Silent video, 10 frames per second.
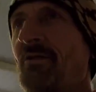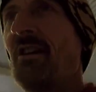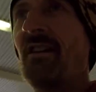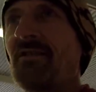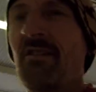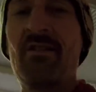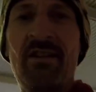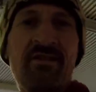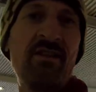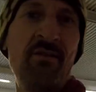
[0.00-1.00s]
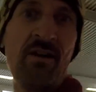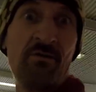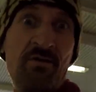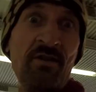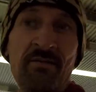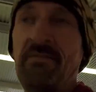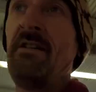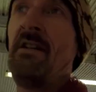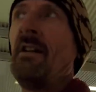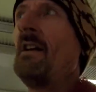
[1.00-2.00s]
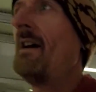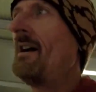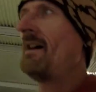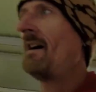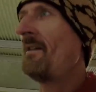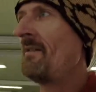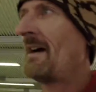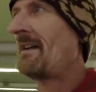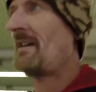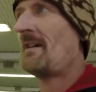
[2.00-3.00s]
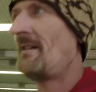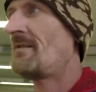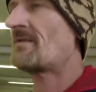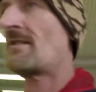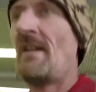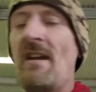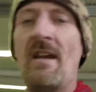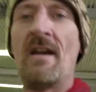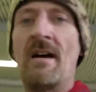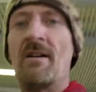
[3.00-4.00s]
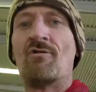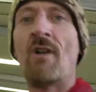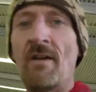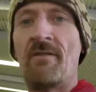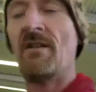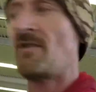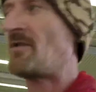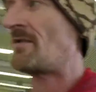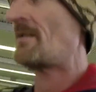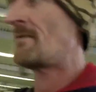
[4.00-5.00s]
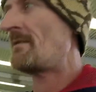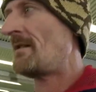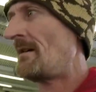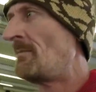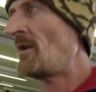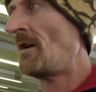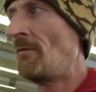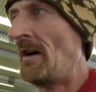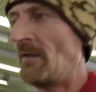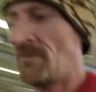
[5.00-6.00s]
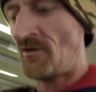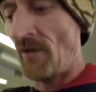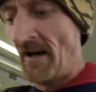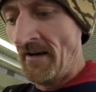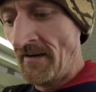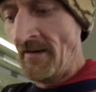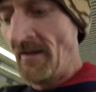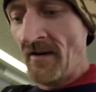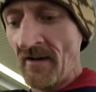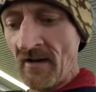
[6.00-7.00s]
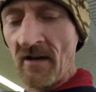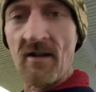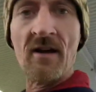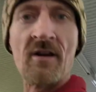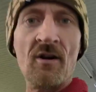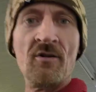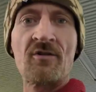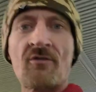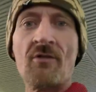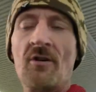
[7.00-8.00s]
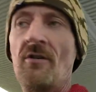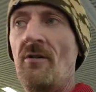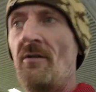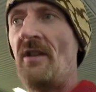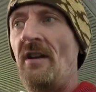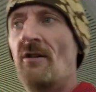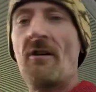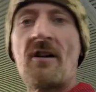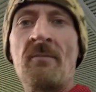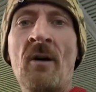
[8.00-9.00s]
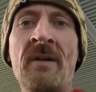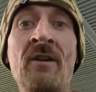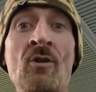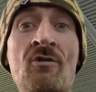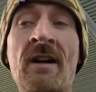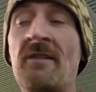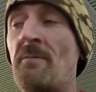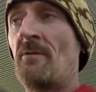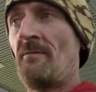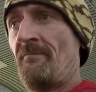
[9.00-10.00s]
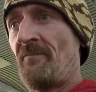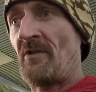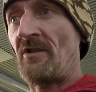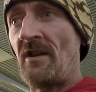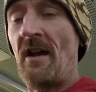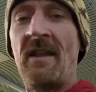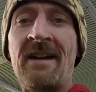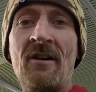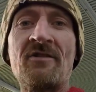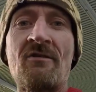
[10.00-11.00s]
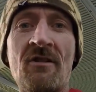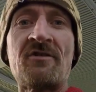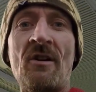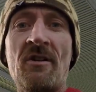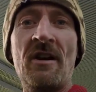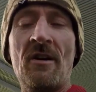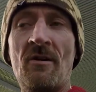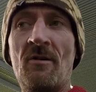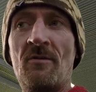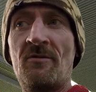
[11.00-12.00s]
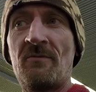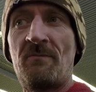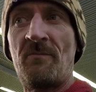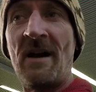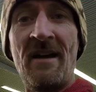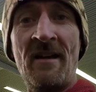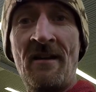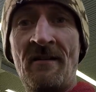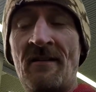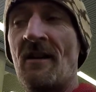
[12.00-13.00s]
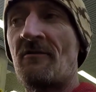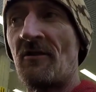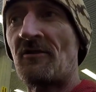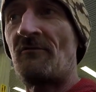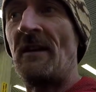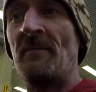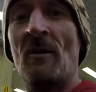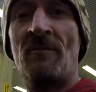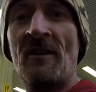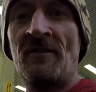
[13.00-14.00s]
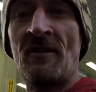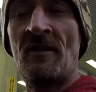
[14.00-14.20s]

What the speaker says: you guys I'd do it, so I'll do it. And that is the driverless monorail train that goes through the Yurikomome new transport. And that goes across Tokyo Bay, across Rainbow Bridge.